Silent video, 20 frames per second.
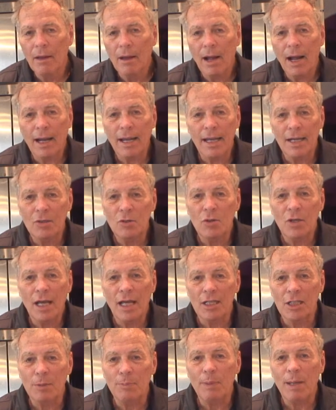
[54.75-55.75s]
I guess you
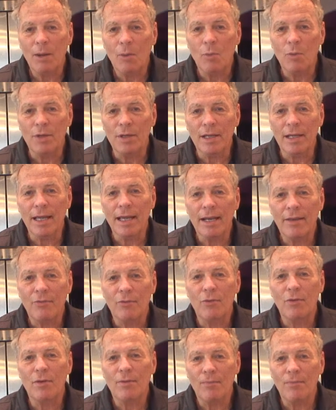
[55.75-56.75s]
got spit when you get
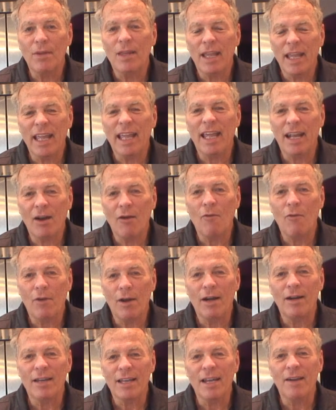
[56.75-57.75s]
get over
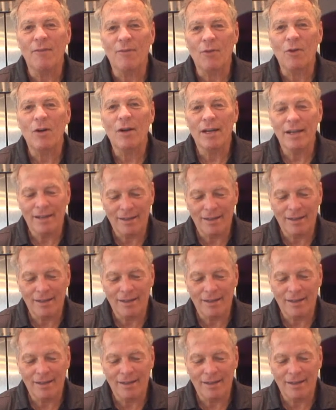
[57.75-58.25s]
there to get free.